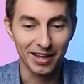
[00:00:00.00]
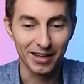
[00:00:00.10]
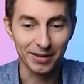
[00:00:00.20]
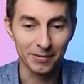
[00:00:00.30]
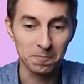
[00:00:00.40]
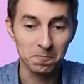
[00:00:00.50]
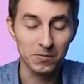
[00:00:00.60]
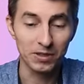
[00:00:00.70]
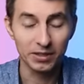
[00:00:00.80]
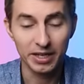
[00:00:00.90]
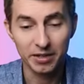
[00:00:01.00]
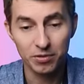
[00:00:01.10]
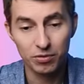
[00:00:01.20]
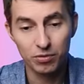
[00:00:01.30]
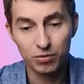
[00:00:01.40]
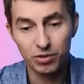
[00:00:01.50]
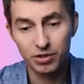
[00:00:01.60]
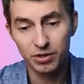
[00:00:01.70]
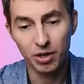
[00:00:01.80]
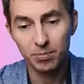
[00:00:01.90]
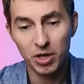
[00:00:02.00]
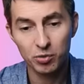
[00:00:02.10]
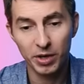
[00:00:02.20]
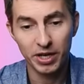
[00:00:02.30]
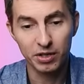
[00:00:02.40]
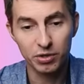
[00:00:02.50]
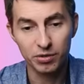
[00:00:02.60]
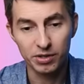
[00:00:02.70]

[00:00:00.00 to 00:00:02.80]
There is not much black can do.